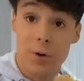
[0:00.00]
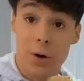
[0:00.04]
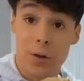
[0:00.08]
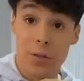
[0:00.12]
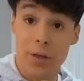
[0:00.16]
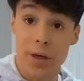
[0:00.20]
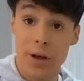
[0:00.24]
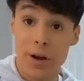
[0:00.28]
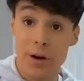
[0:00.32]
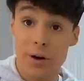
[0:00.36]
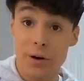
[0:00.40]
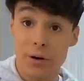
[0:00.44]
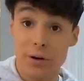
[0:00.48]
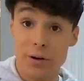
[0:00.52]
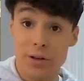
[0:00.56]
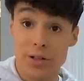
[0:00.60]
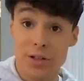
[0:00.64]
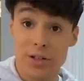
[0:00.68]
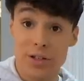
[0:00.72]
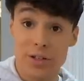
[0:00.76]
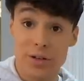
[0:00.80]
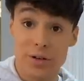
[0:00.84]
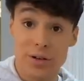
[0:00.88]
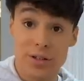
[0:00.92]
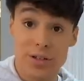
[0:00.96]
On that note,
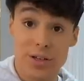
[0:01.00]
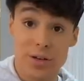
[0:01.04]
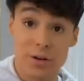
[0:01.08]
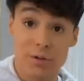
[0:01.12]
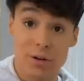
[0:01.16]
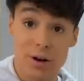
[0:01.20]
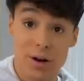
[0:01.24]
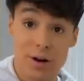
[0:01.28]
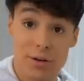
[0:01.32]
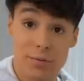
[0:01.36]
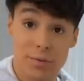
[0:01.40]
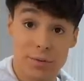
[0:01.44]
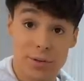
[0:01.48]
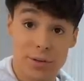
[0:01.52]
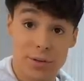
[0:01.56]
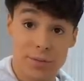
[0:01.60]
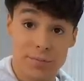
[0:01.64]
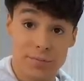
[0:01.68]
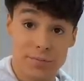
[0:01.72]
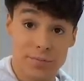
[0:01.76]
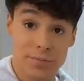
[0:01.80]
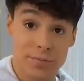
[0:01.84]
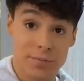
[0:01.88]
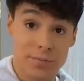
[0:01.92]
this looks incredible.